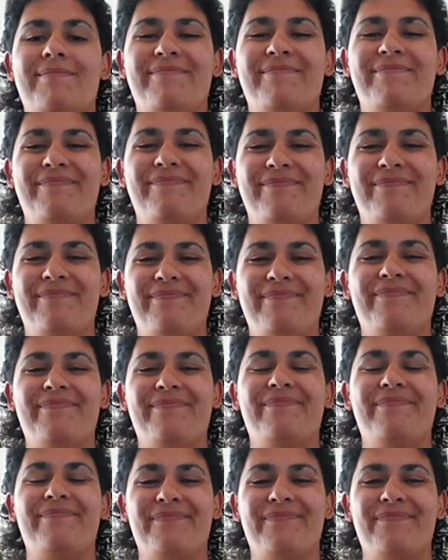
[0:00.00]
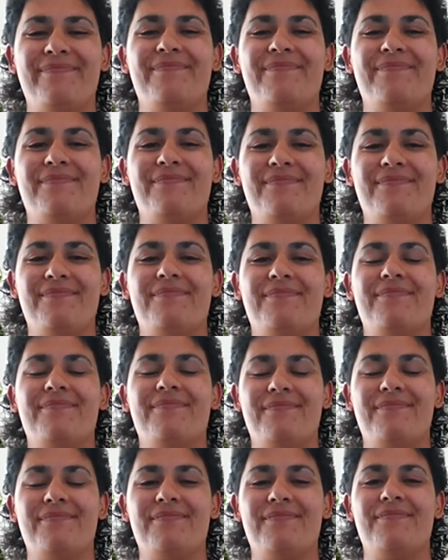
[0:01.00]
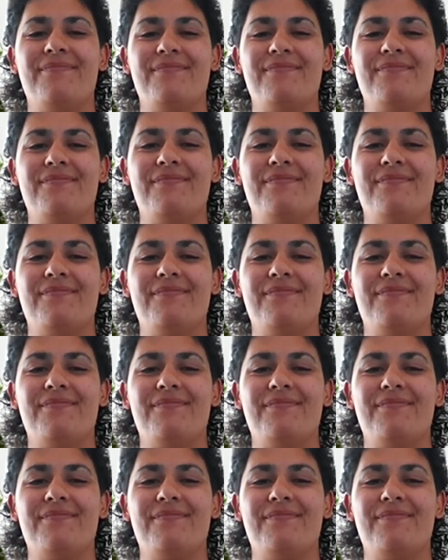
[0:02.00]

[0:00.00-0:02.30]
No words are spoken by the person on screen.